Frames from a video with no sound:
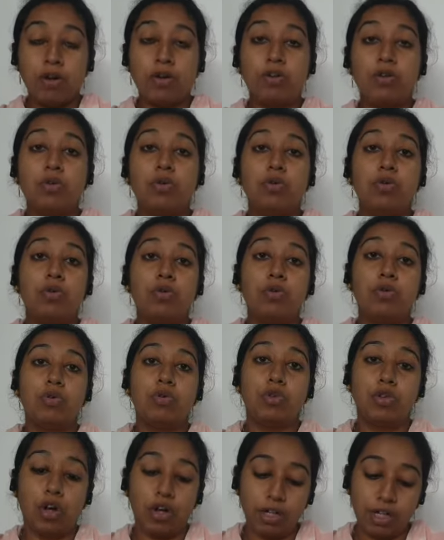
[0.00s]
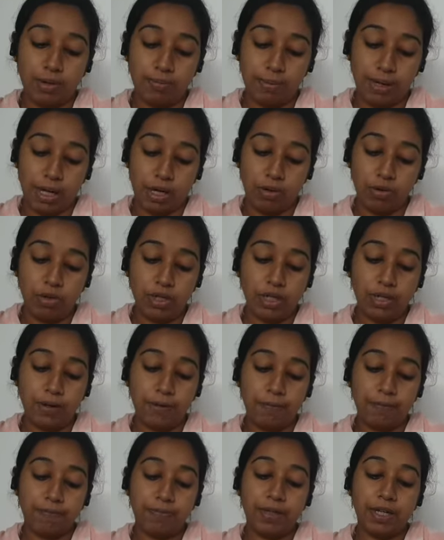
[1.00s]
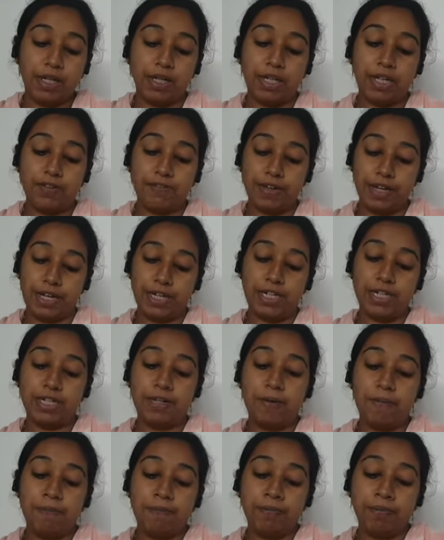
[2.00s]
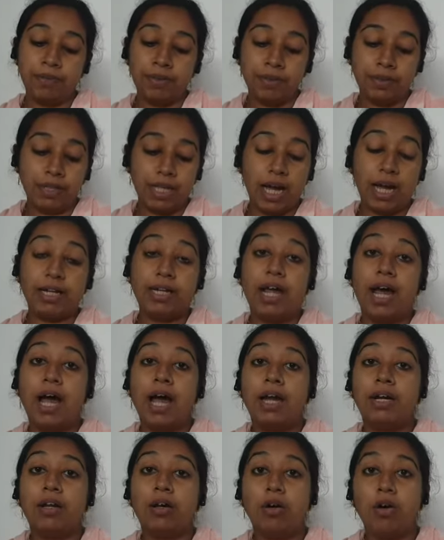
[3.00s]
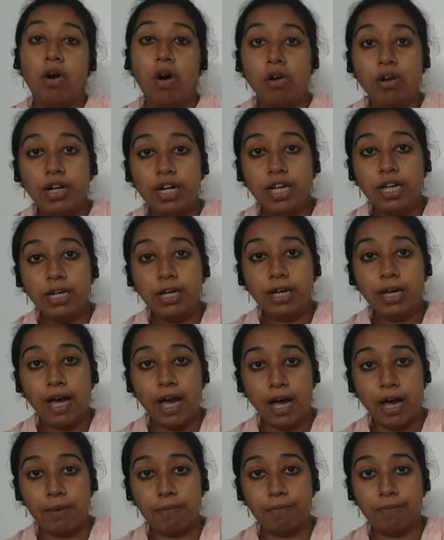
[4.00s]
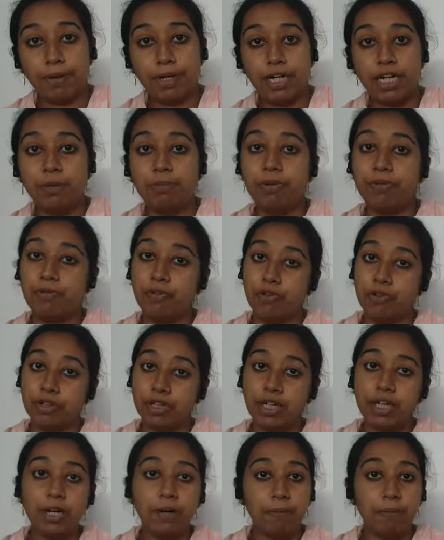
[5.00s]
to talk about the event that had already happened before the